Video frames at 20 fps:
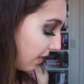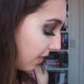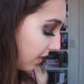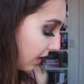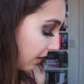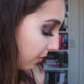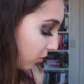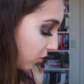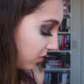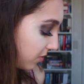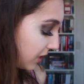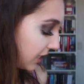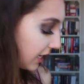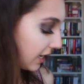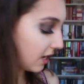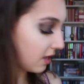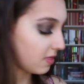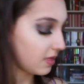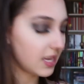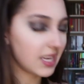Then I'm going to be
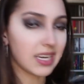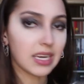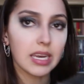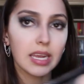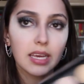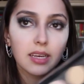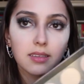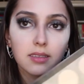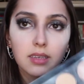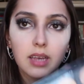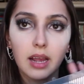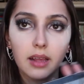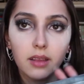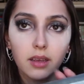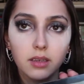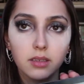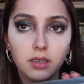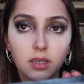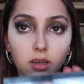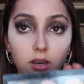taking the NYX
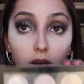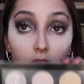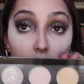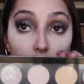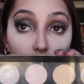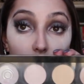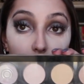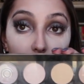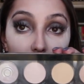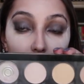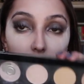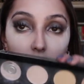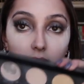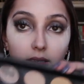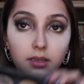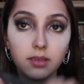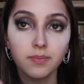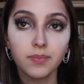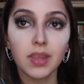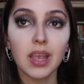Highlight and Contour
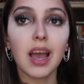Palette.